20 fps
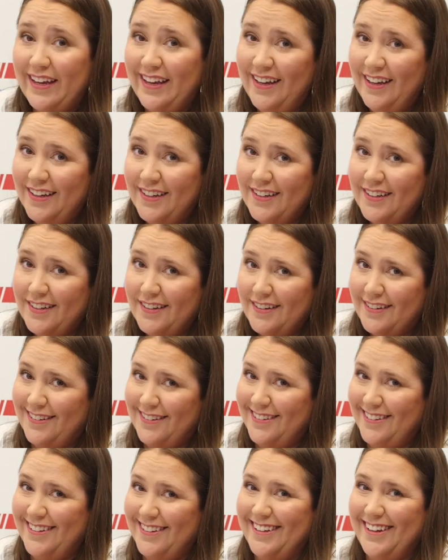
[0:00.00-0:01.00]
No,
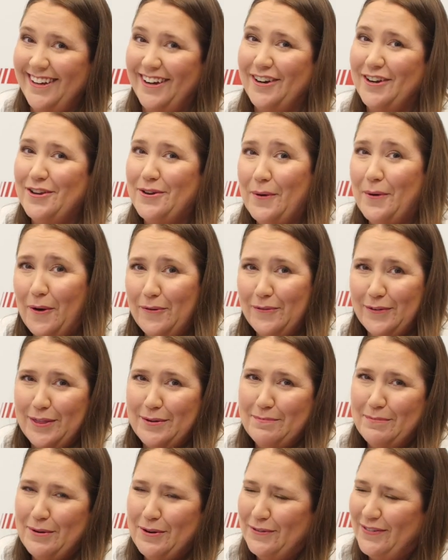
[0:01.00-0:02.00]
not the movie. Are you over
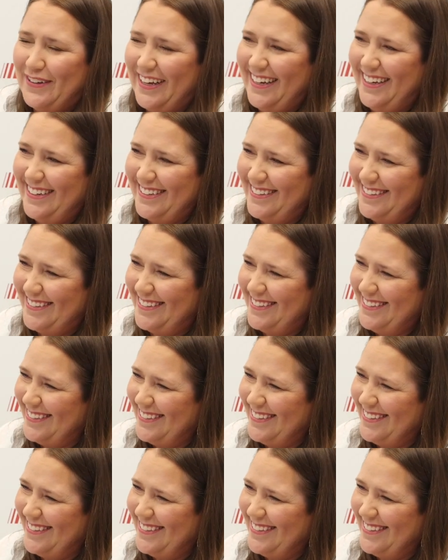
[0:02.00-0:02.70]
the movie? I'm not.